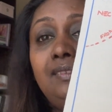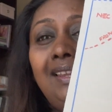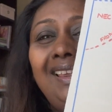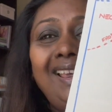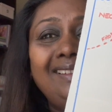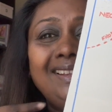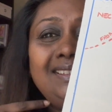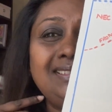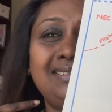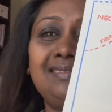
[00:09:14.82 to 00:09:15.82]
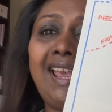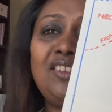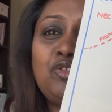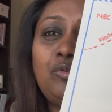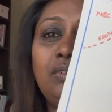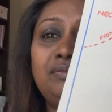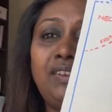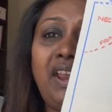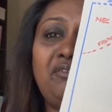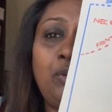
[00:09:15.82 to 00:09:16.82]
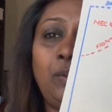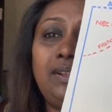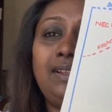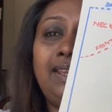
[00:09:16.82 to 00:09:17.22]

and this is natural for everyone,